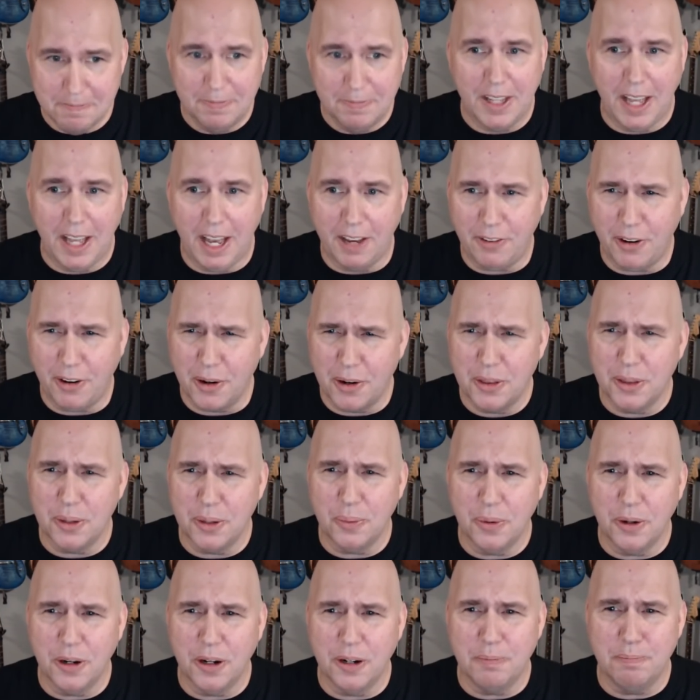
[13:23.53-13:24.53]
I've heard the
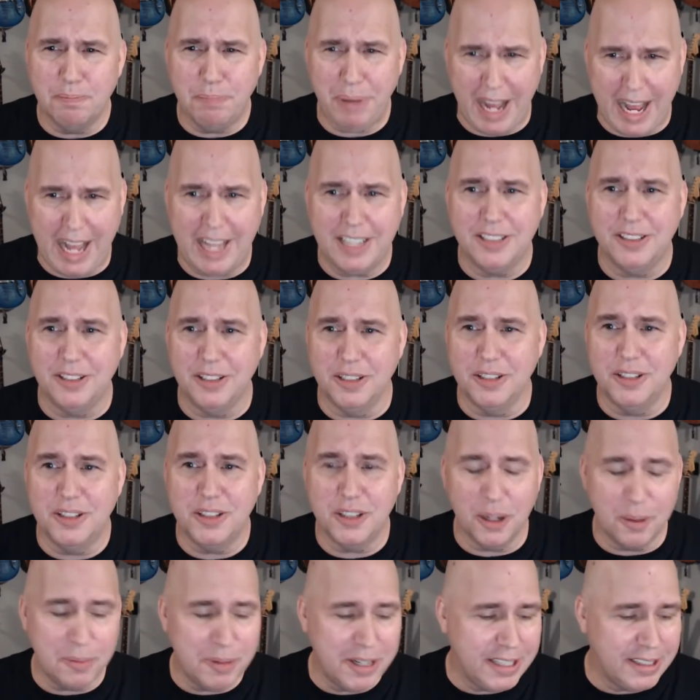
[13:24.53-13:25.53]
word bastard
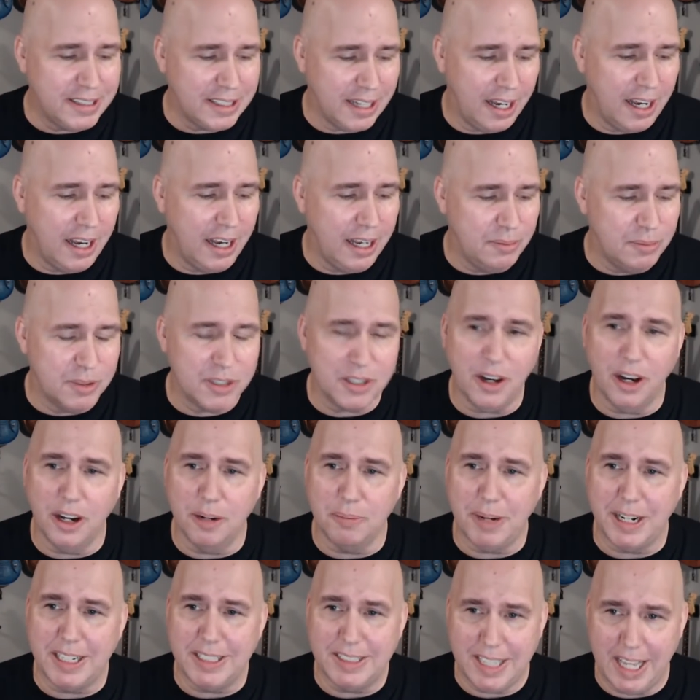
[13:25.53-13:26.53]
so many times on
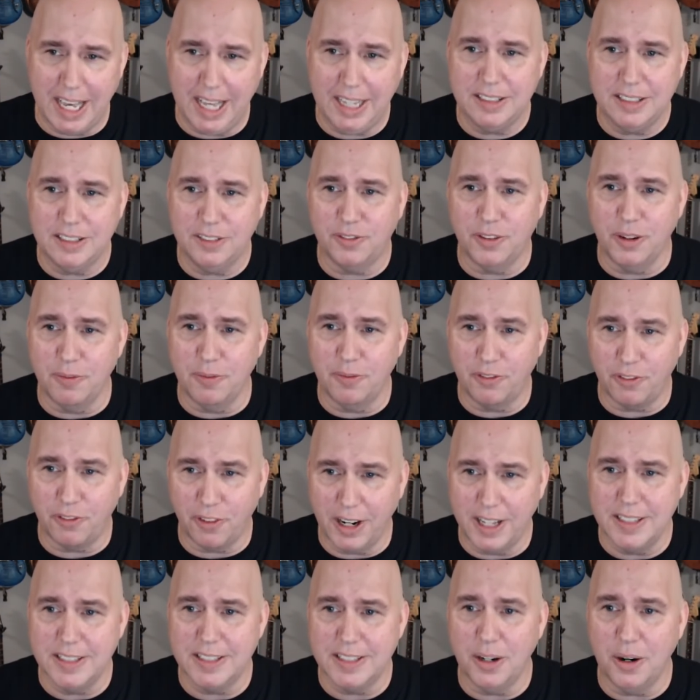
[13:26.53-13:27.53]
my texts from
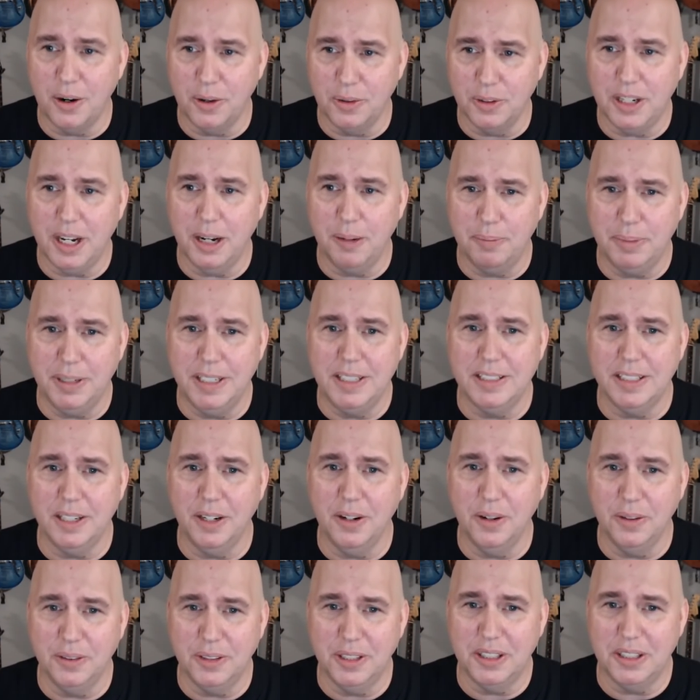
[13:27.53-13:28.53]
friends that own companies that
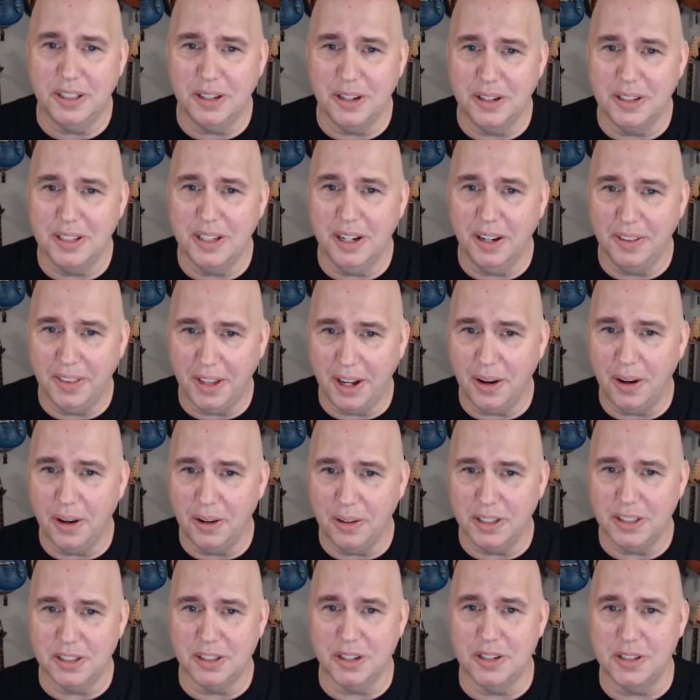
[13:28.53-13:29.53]
own guitar that own
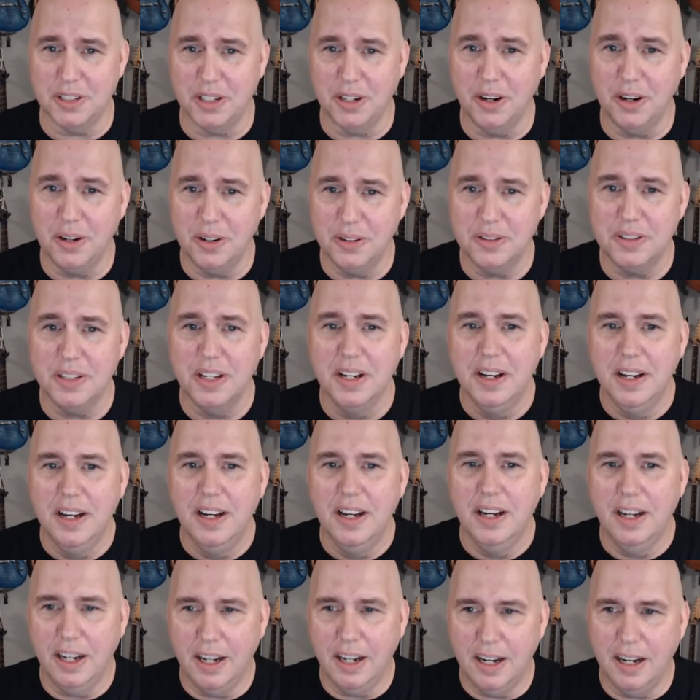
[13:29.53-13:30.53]
Guitar Center O's.
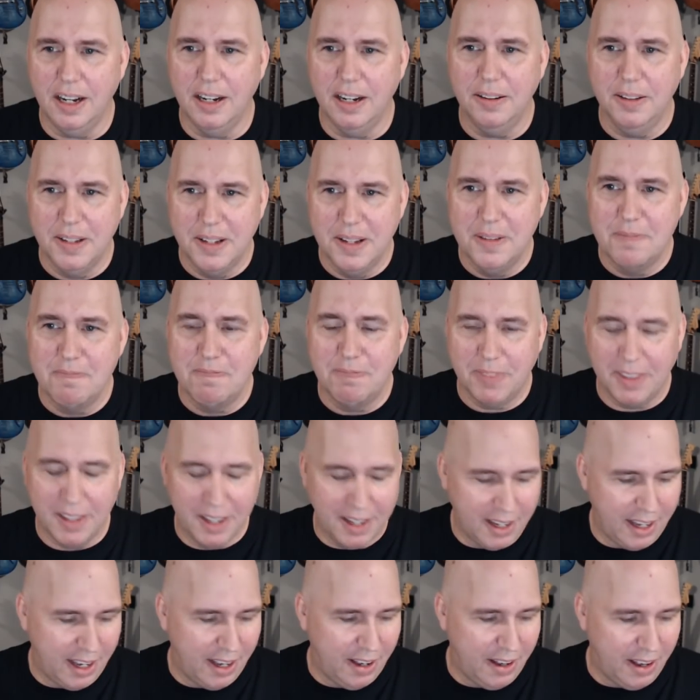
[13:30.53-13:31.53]
Uh,
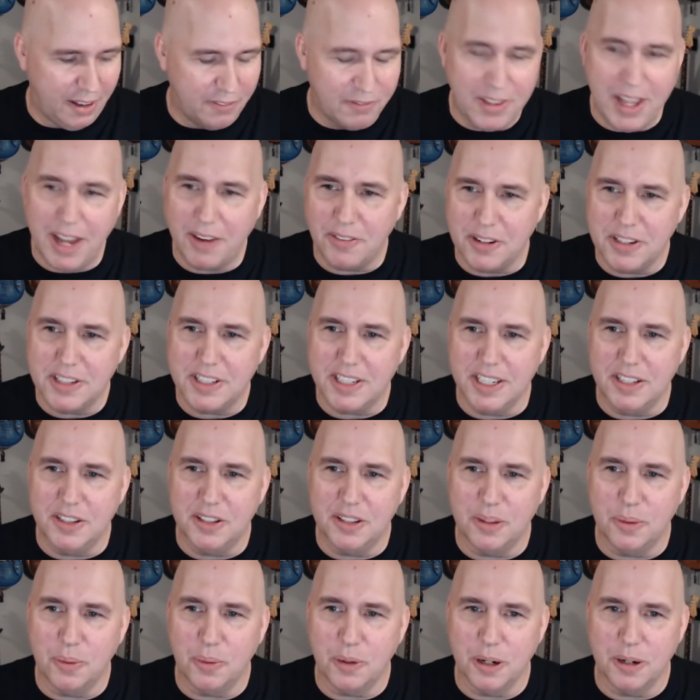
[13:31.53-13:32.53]
I, have never seen
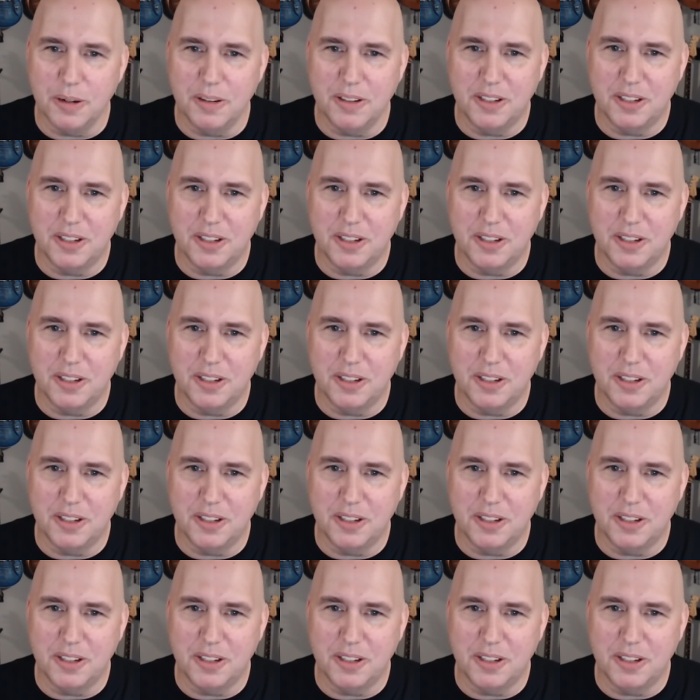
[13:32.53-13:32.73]
the word